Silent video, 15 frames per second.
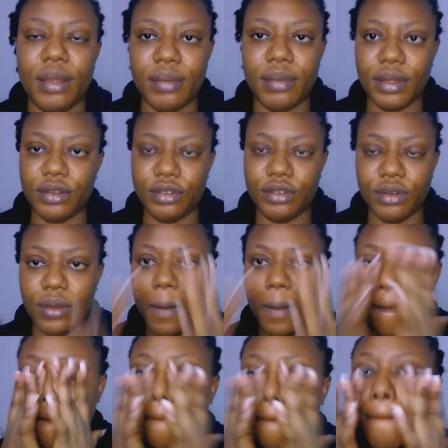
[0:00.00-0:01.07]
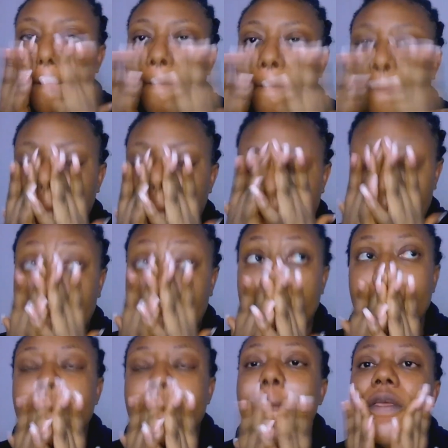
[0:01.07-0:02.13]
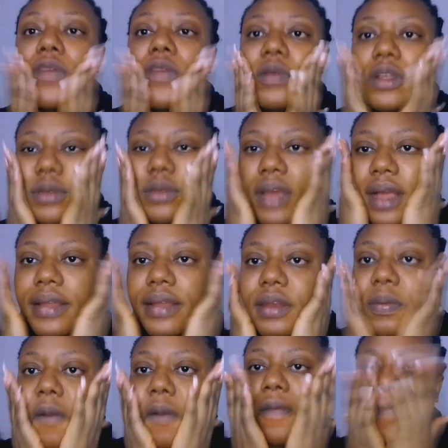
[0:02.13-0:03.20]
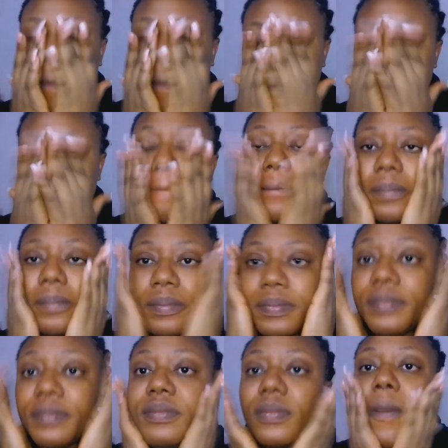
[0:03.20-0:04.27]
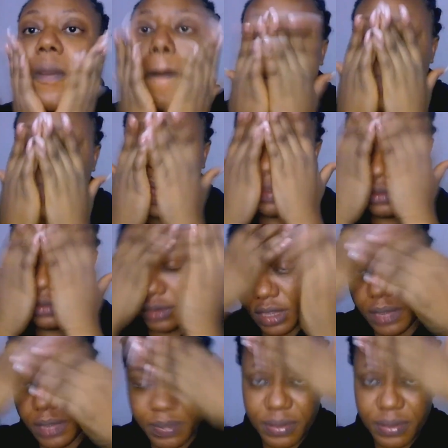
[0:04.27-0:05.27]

But you know, for those of us with acne prone gym, you have to keep